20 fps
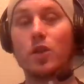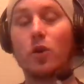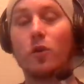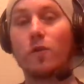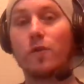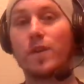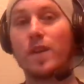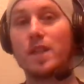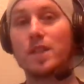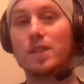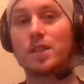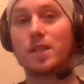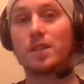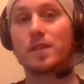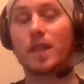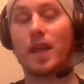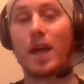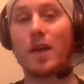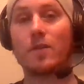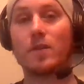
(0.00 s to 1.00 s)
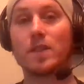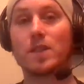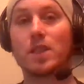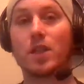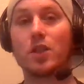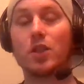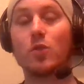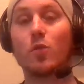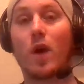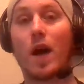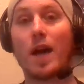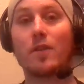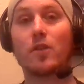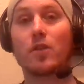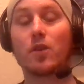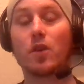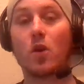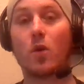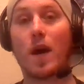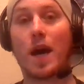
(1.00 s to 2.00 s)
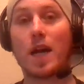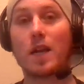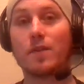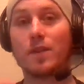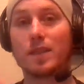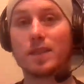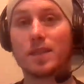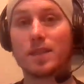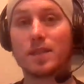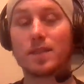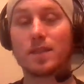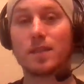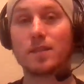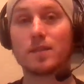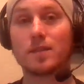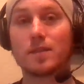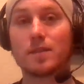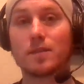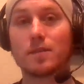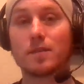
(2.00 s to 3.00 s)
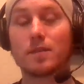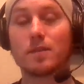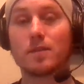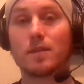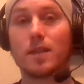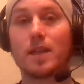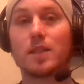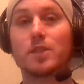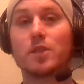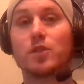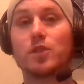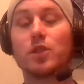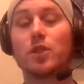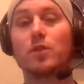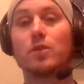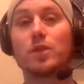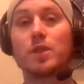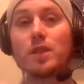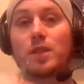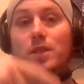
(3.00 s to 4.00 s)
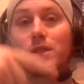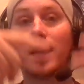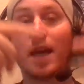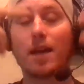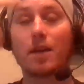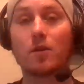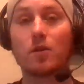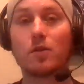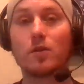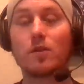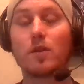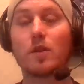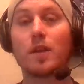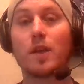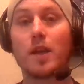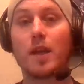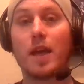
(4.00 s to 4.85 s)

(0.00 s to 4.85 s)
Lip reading: you don't finish this life until you either go out of existence, that is, you choose to cycle,